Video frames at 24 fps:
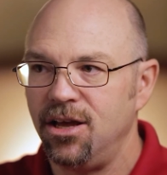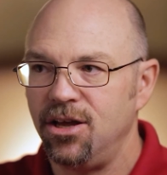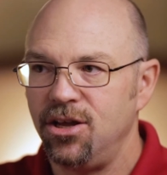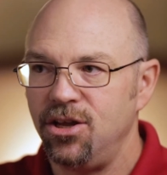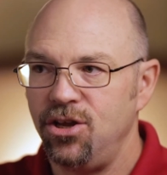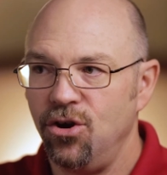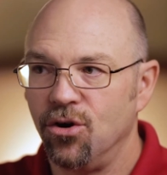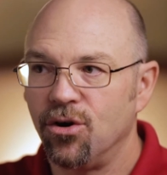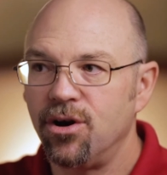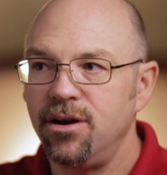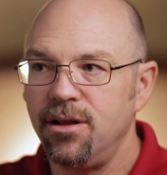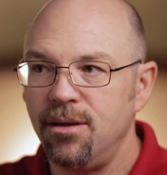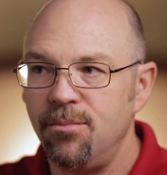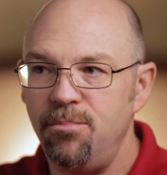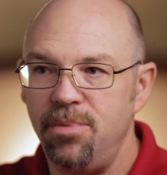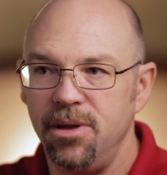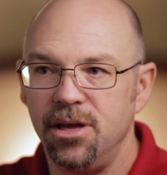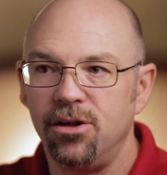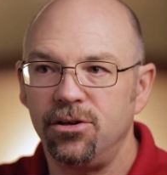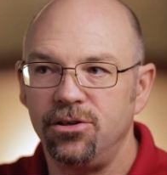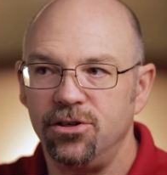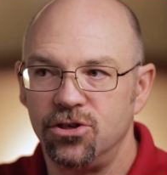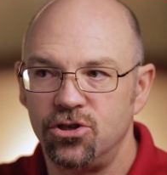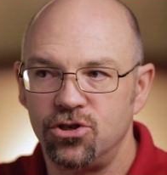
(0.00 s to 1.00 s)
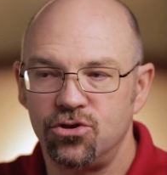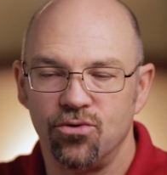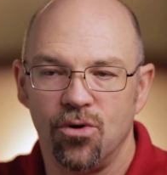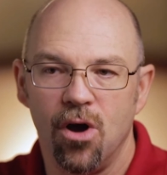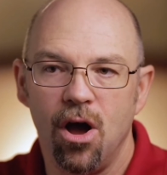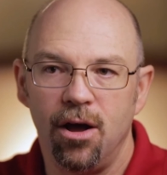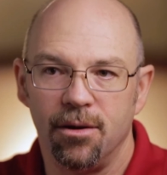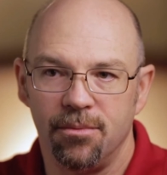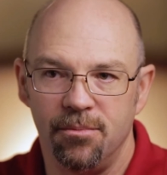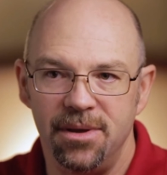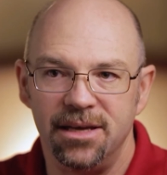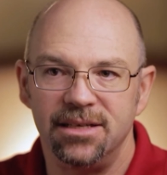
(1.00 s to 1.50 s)
you're going to build a
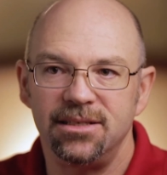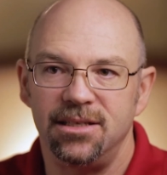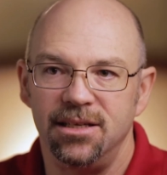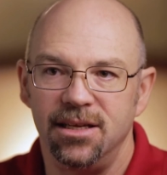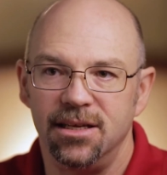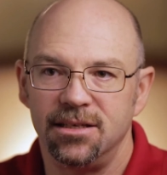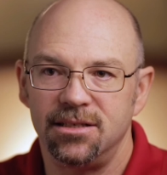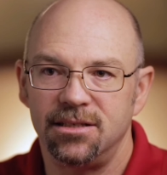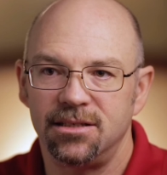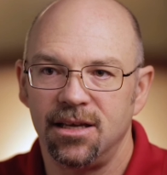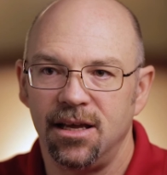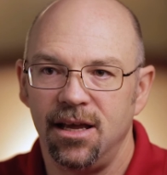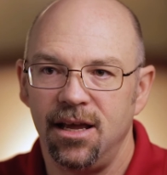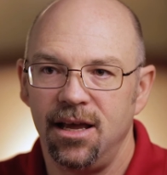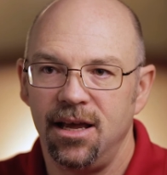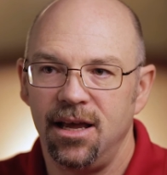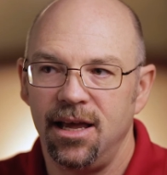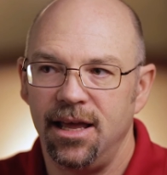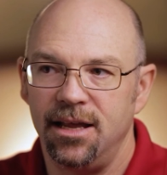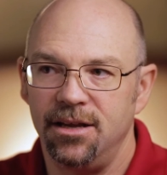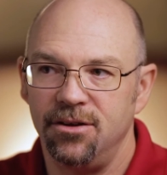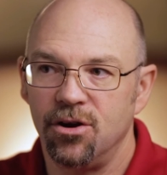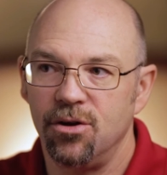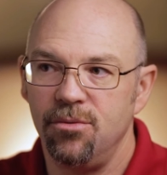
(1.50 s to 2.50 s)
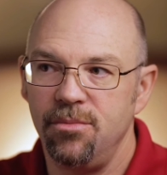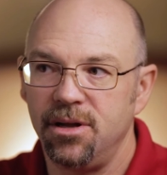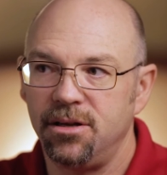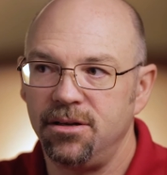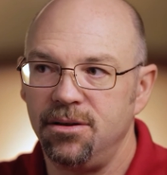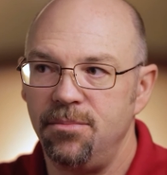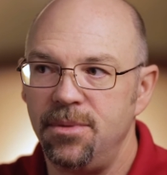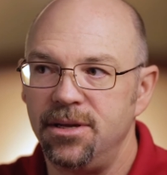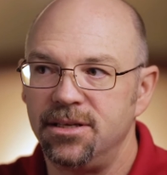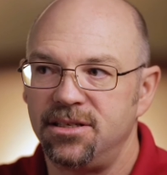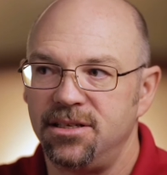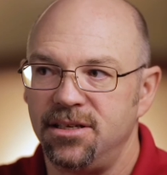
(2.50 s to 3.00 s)
strong business. And you're going to build
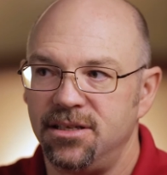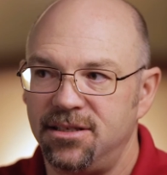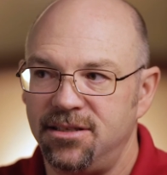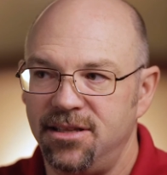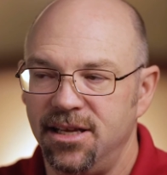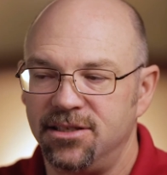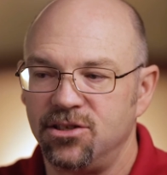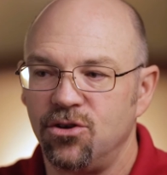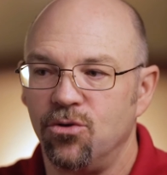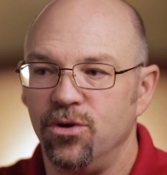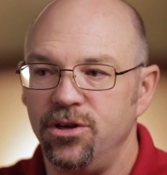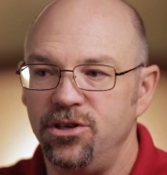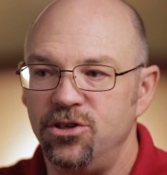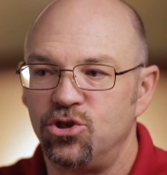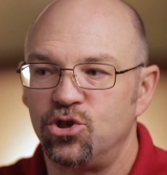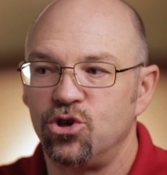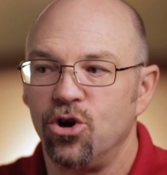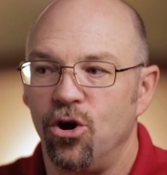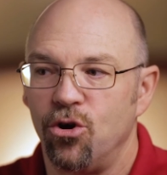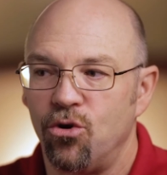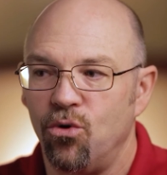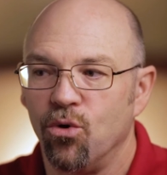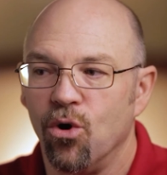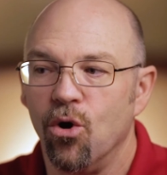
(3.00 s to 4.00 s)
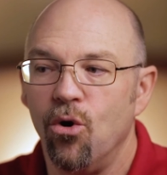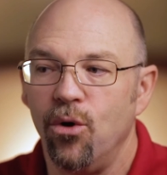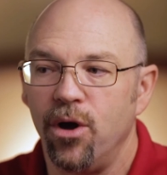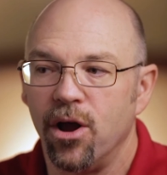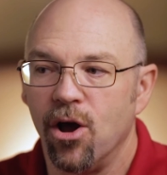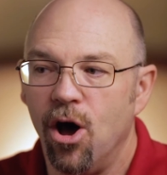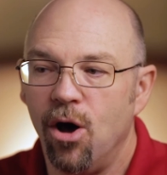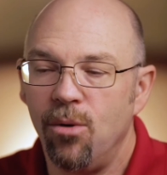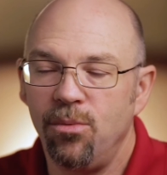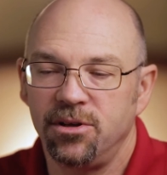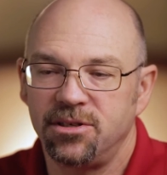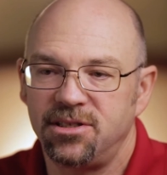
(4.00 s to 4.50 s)
a business that's going to start growing
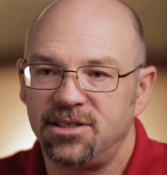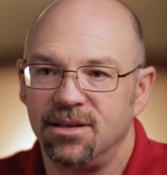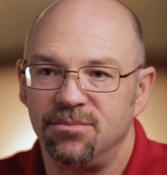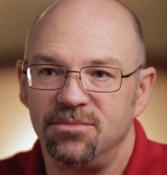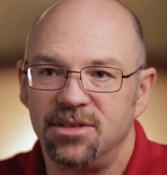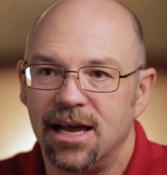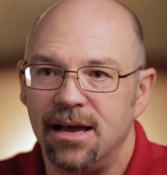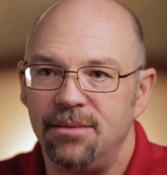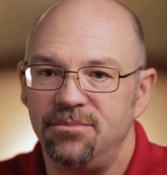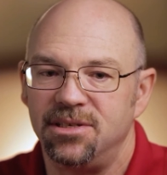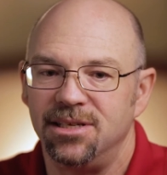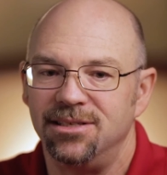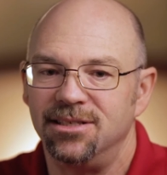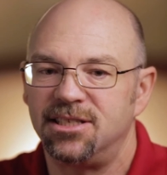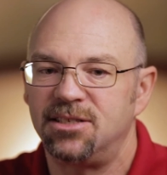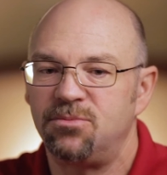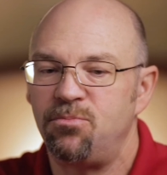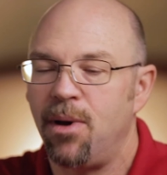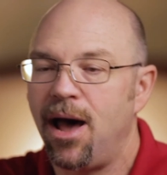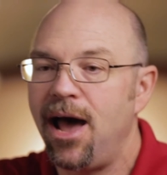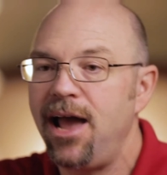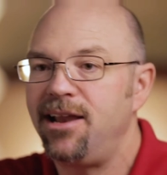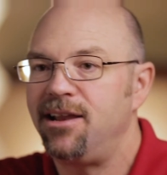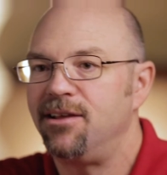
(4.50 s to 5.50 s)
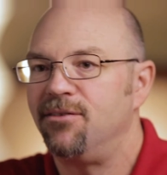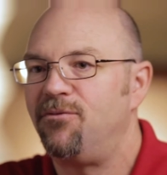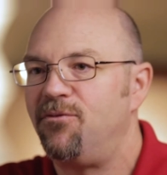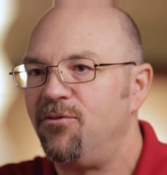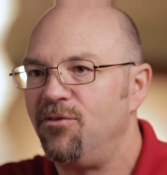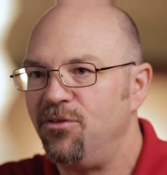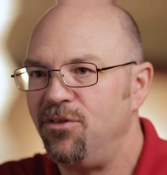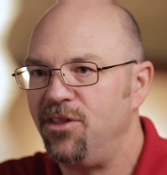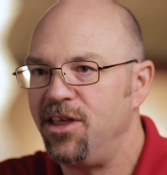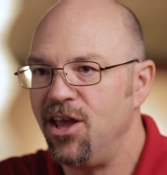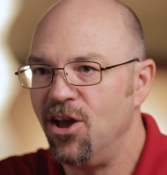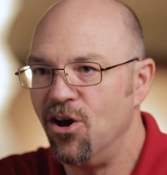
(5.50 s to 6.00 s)
almost sometimes in spite
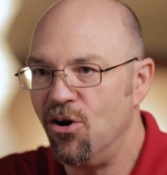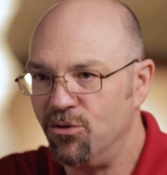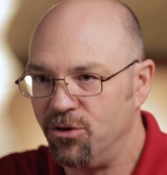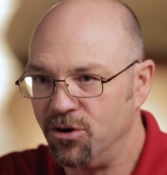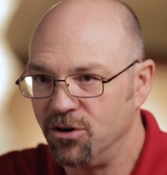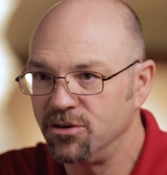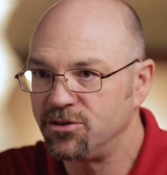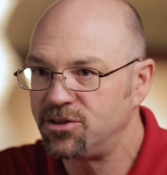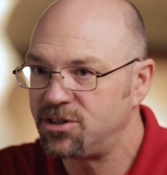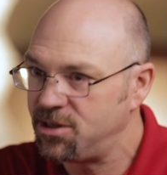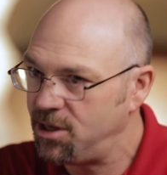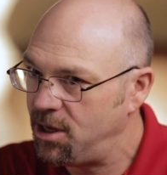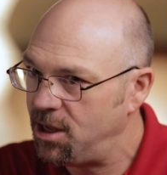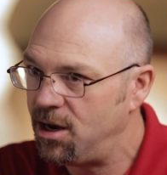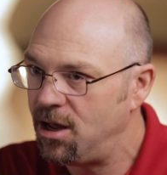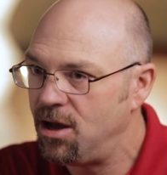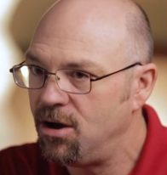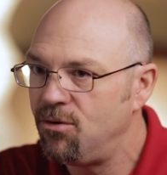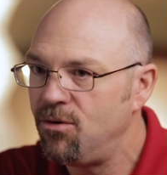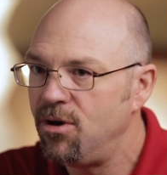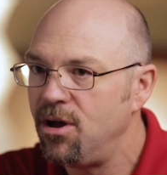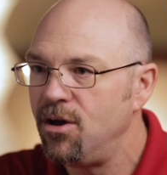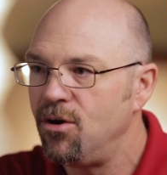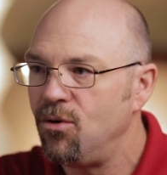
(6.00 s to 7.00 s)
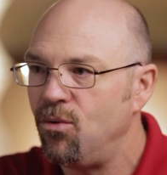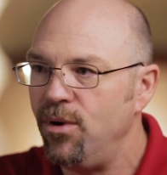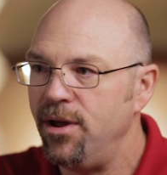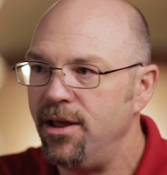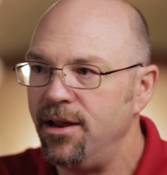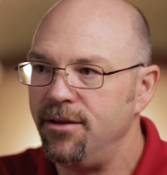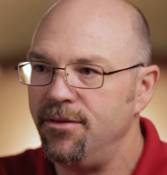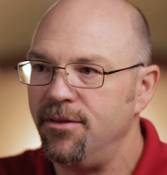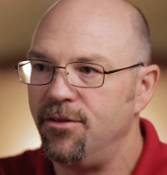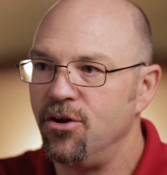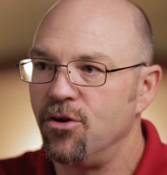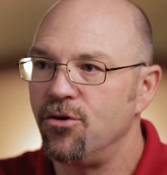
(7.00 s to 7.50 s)
of the owners,
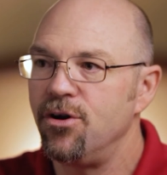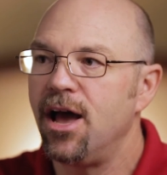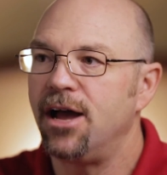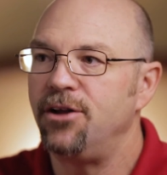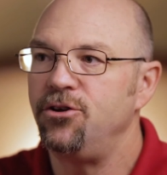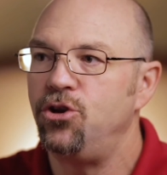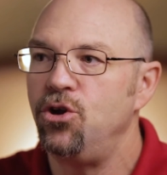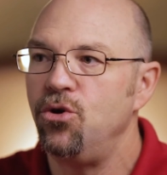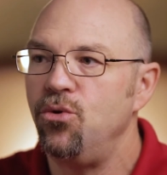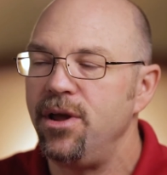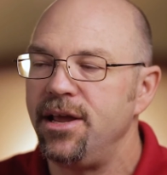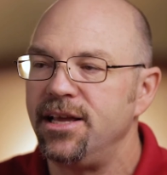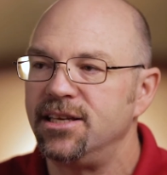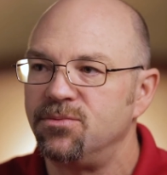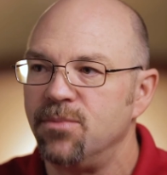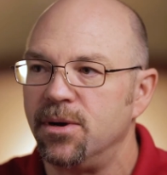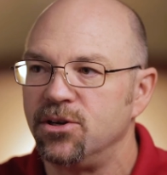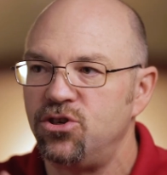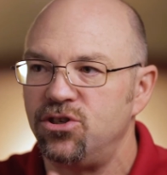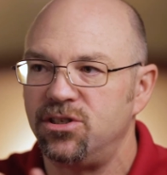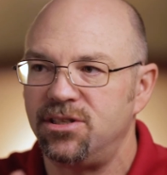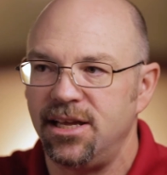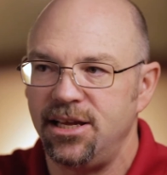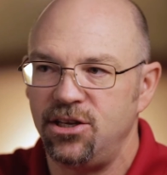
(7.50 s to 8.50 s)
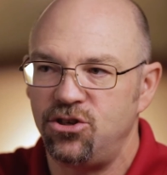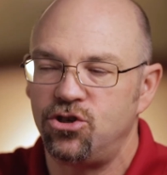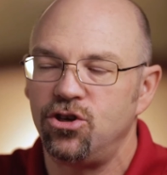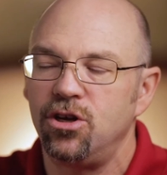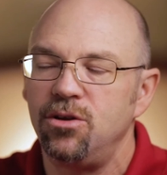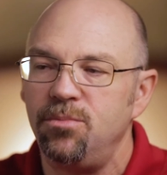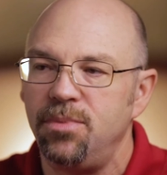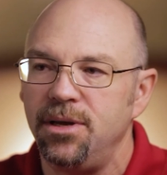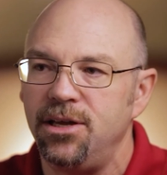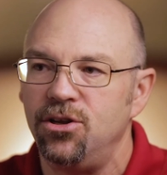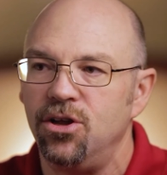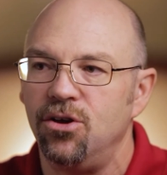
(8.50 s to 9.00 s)
when they're not doing as much as they
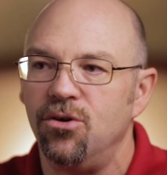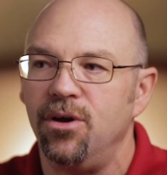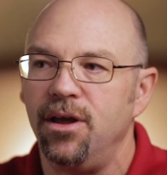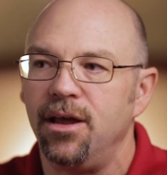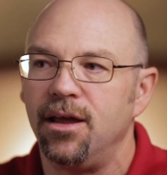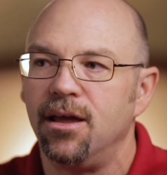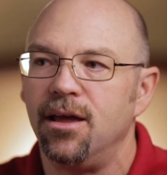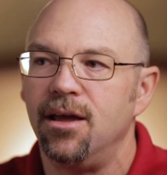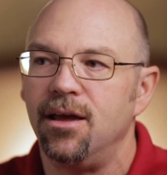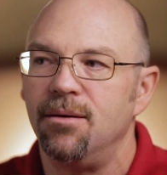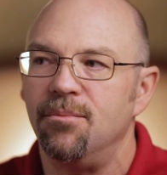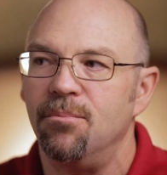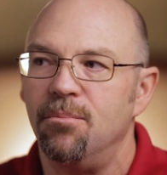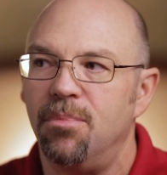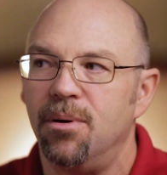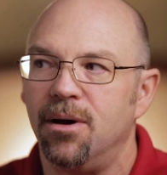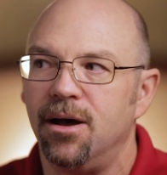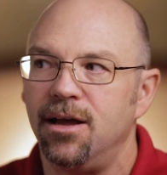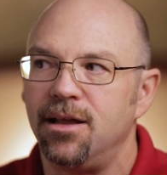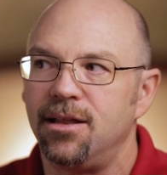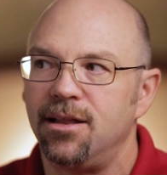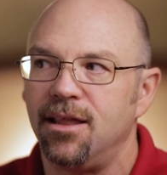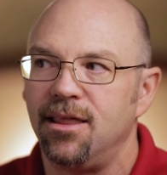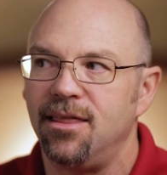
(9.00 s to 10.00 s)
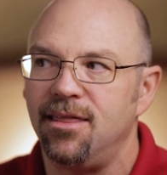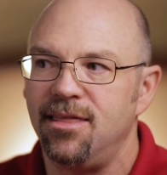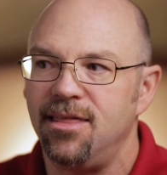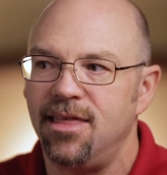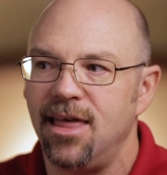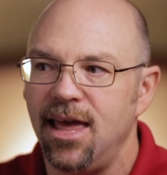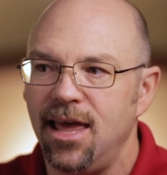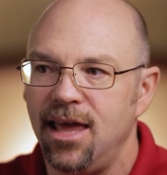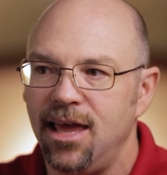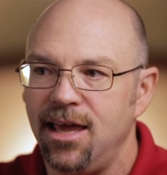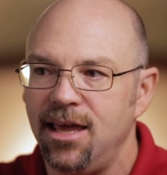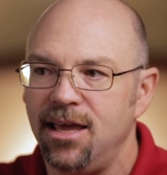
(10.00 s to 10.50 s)
should be doing, but
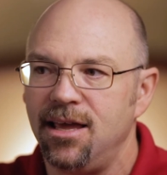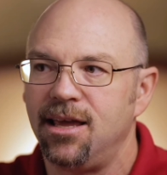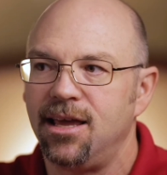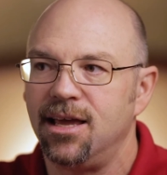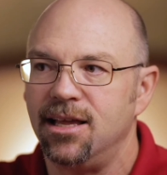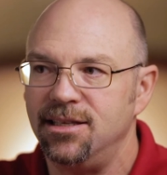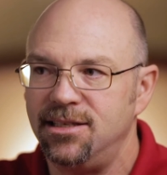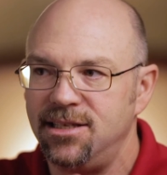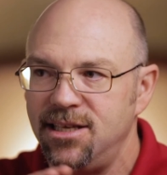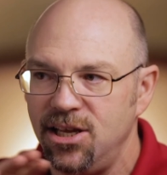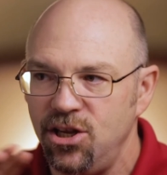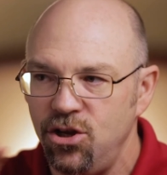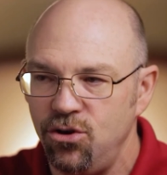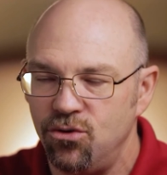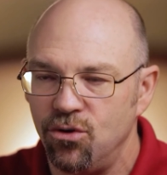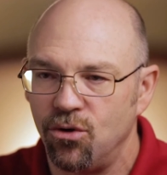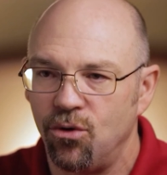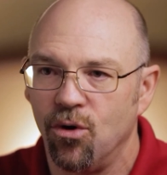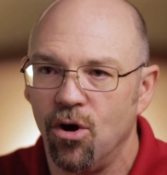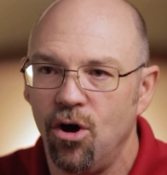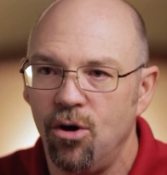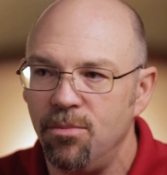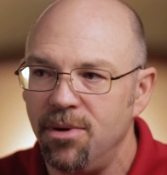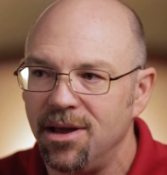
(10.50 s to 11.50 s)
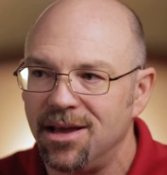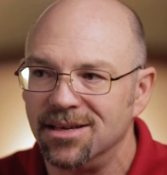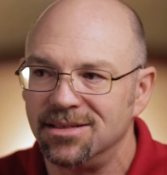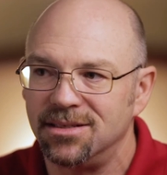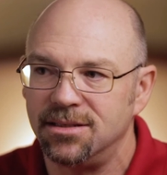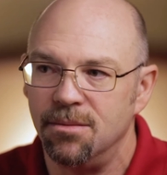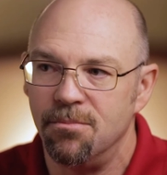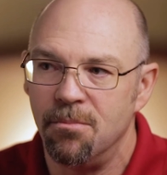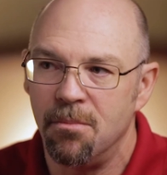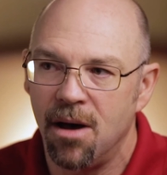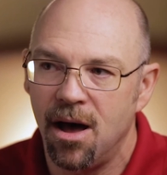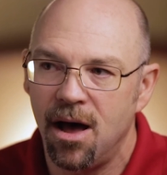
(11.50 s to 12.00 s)
they continue to grow because
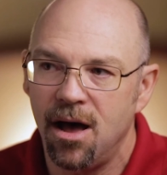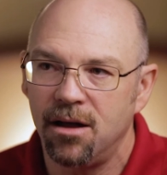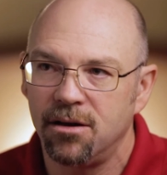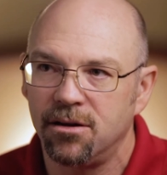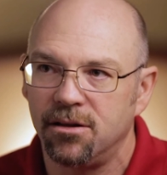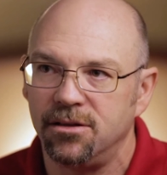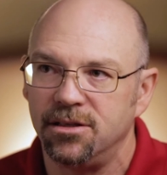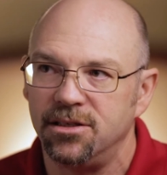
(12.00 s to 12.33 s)
the model